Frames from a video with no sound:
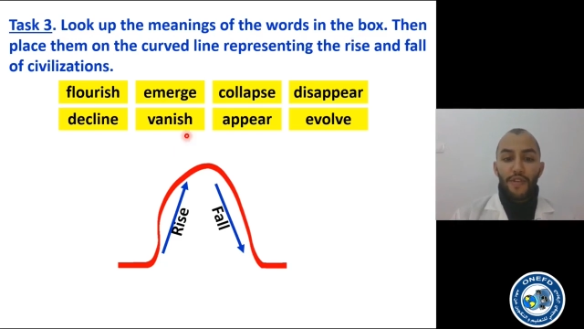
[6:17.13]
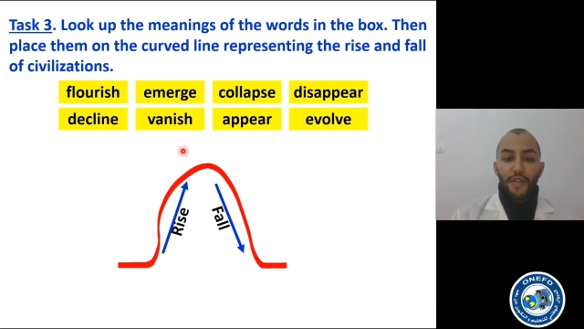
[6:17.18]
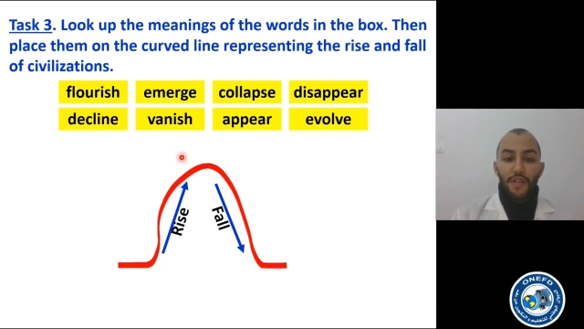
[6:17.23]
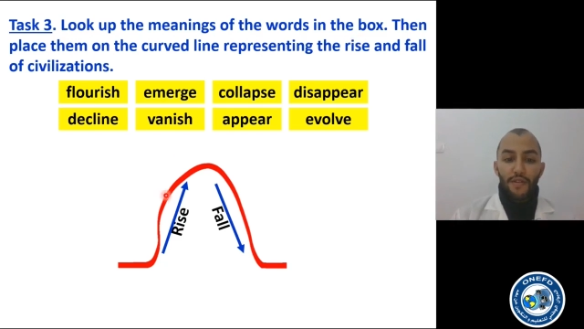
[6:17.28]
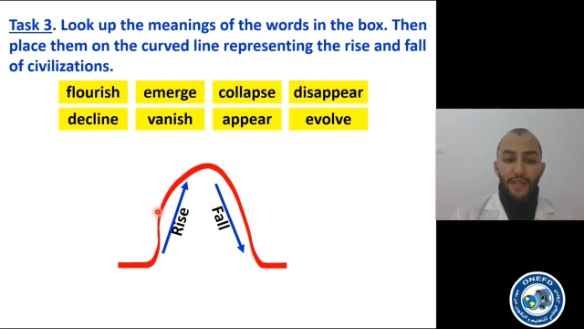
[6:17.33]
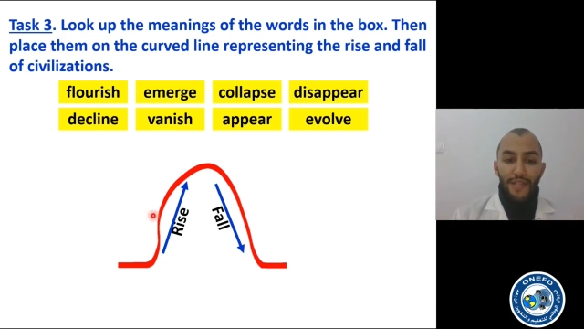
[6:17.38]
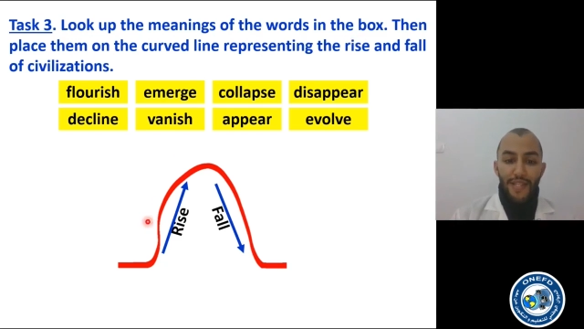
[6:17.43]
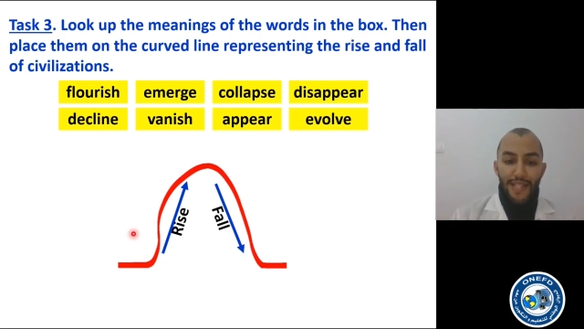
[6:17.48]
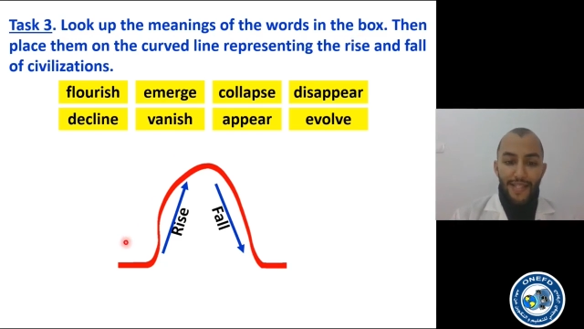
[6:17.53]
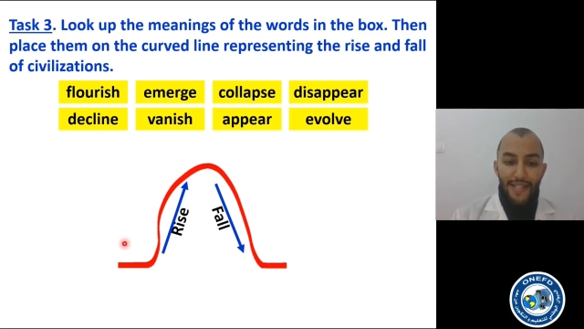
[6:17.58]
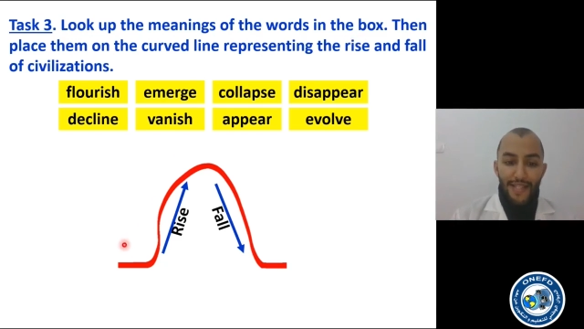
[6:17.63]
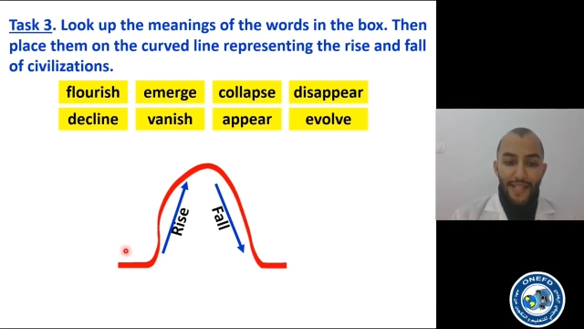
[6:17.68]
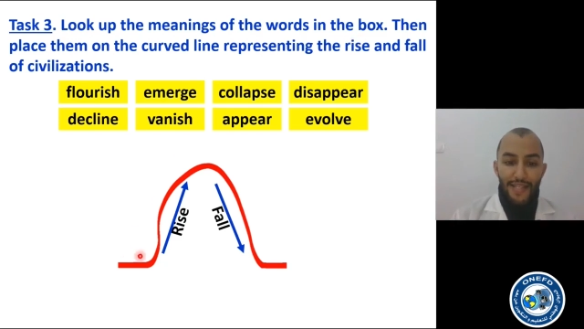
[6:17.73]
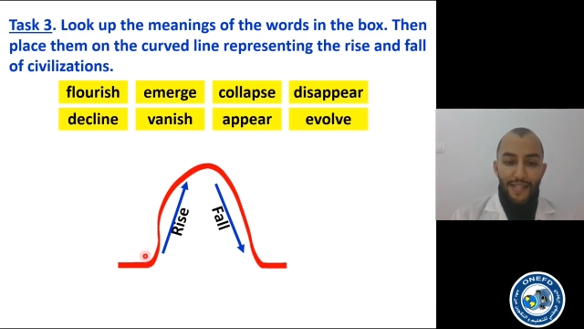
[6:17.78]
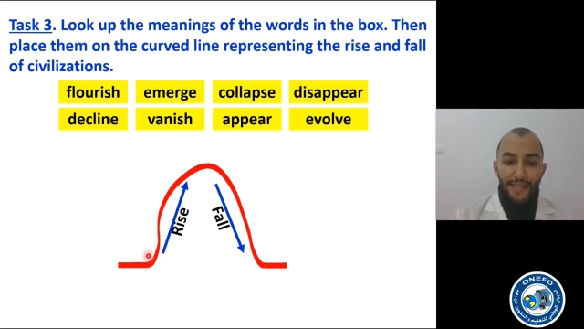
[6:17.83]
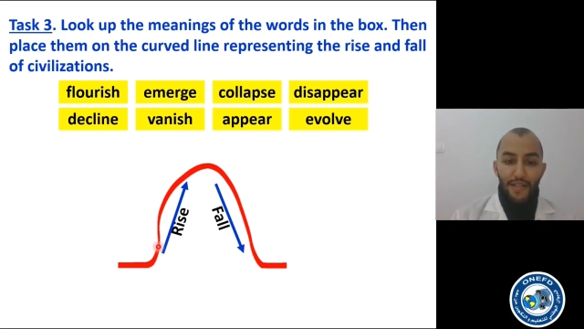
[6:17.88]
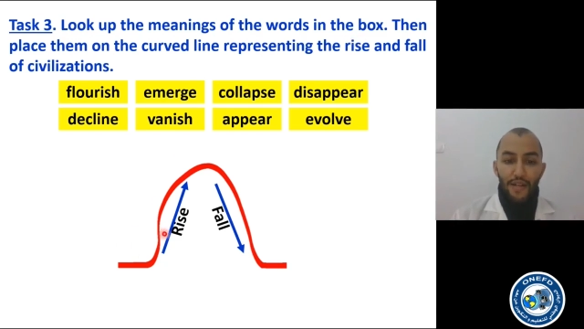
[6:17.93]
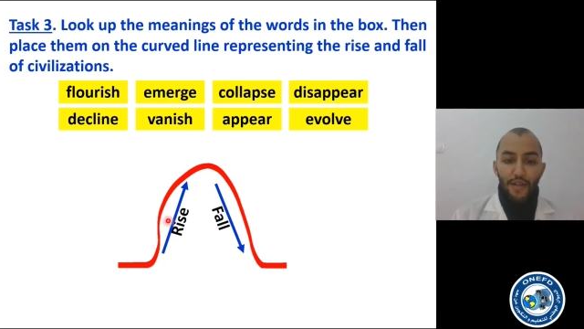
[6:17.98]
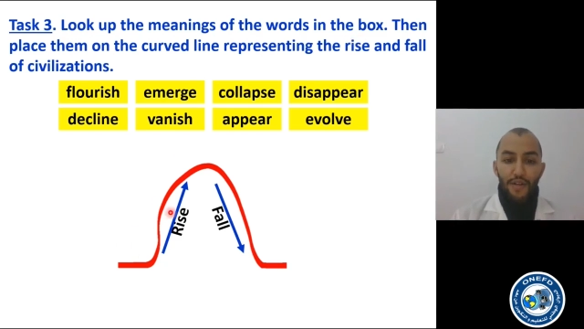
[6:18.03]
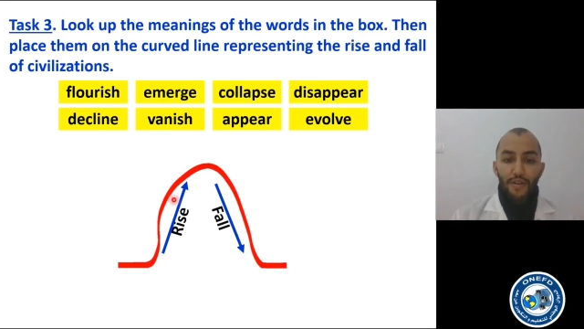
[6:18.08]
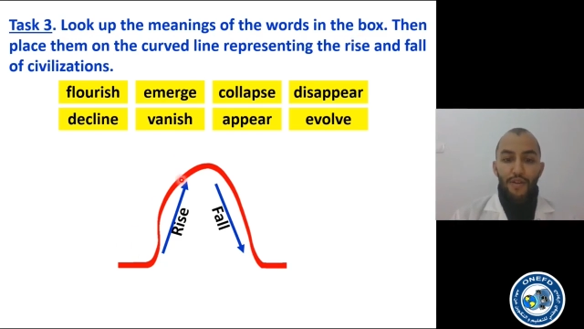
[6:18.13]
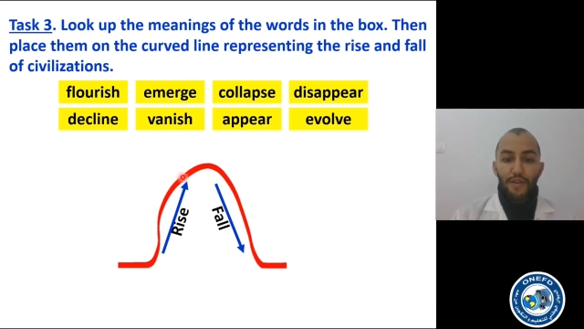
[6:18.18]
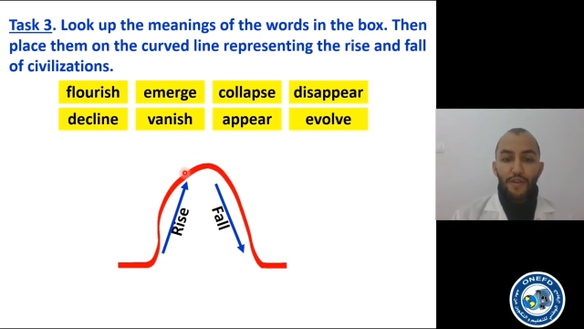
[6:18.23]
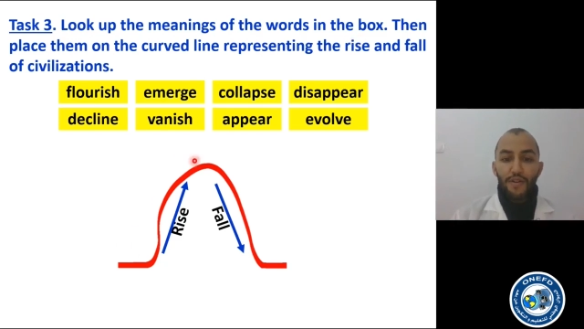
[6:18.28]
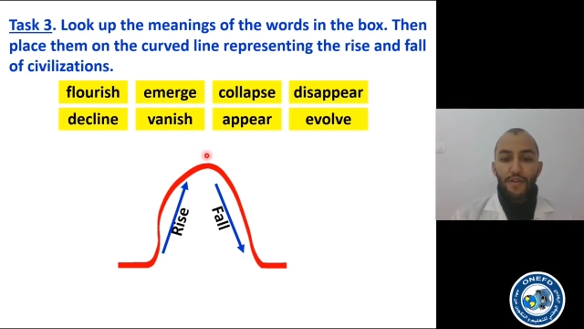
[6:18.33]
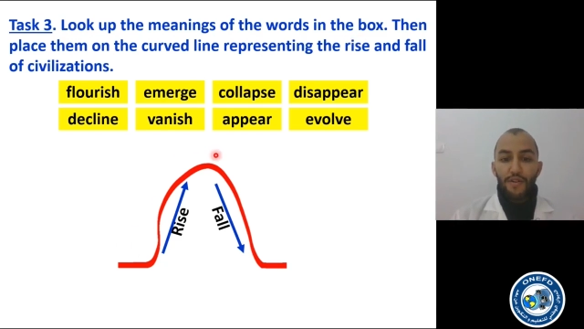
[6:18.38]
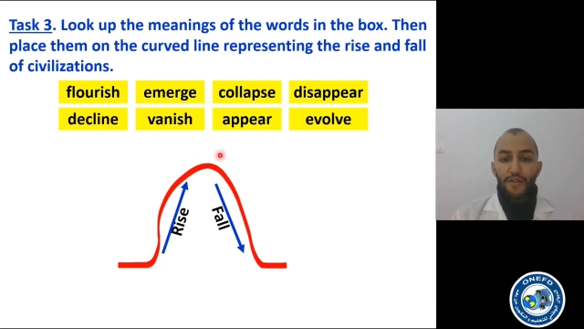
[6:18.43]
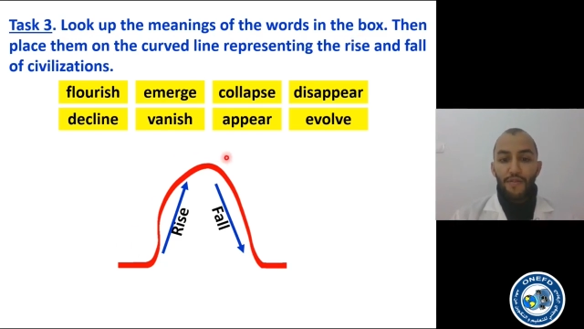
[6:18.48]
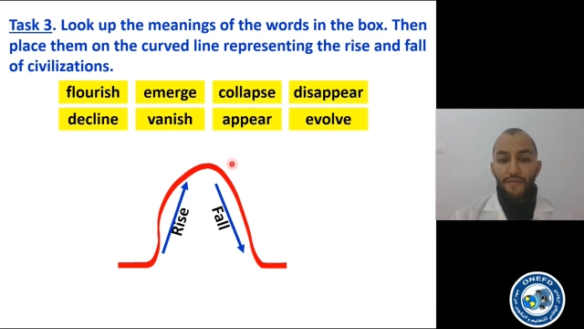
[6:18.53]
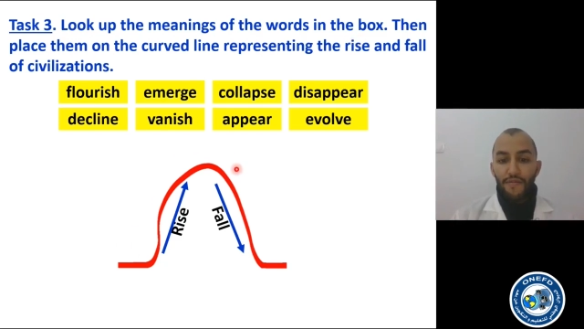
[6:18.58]
You know, this is the
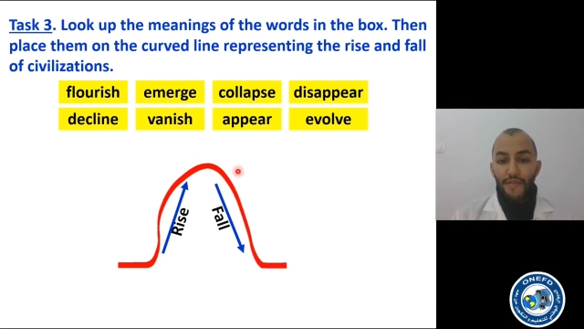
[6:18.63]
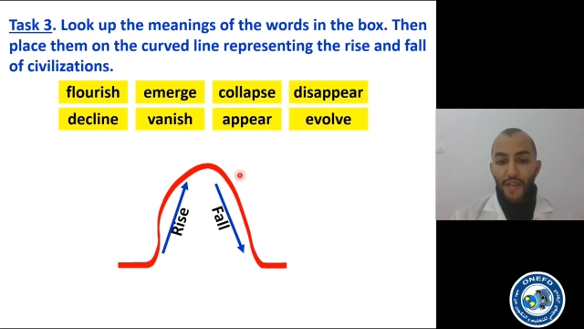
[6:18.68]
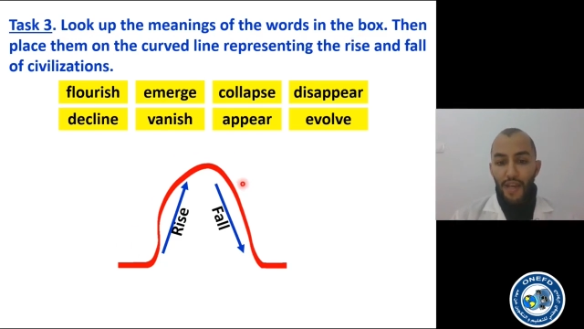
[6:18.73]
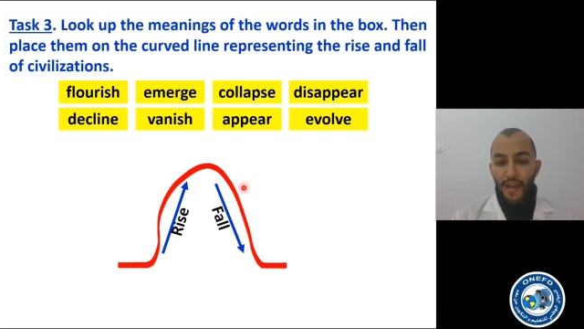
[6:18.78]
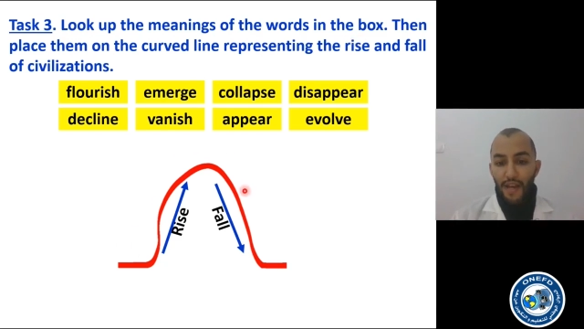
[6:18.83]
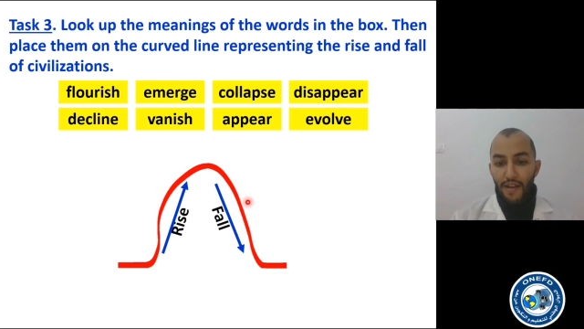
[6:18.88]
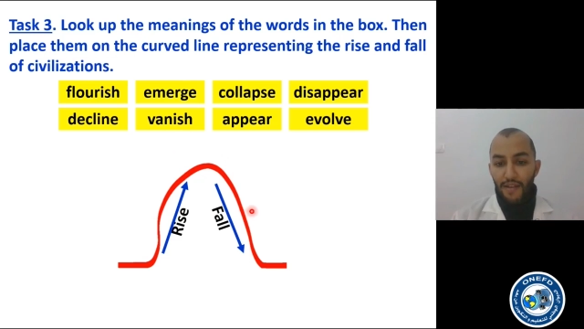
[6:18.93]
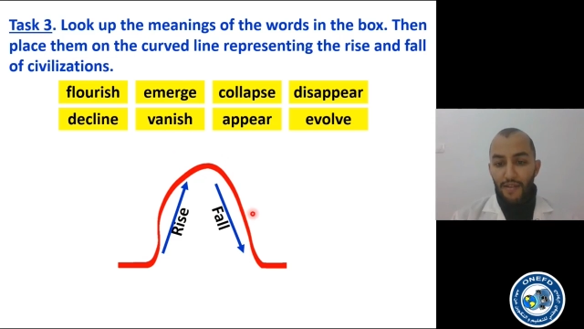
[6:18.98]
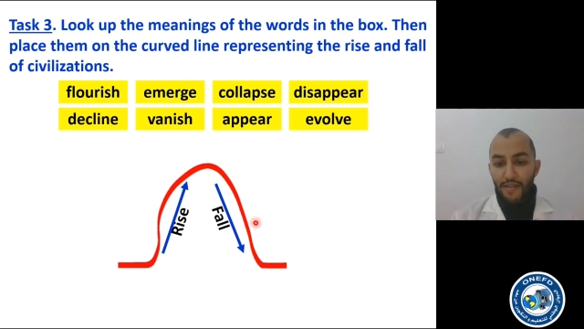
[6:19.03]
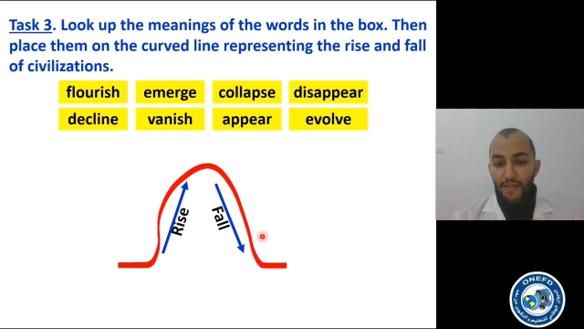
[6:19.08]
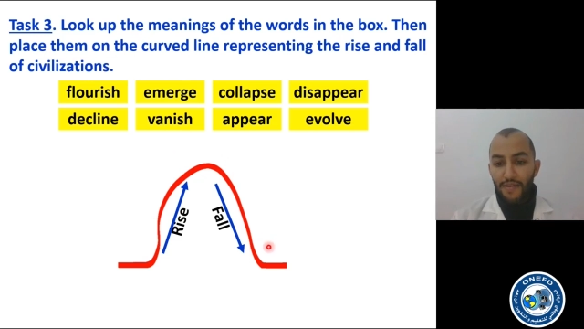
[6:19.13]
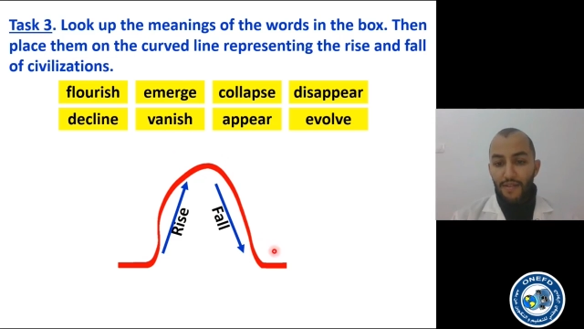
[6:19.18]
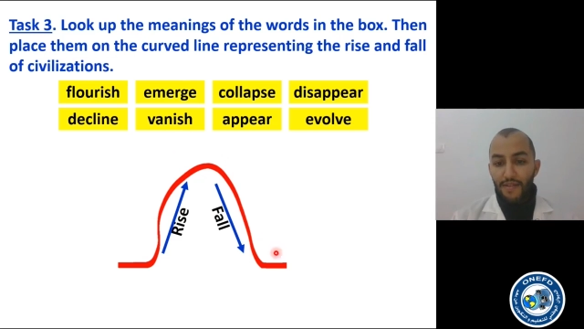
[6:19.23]
curve, yeah?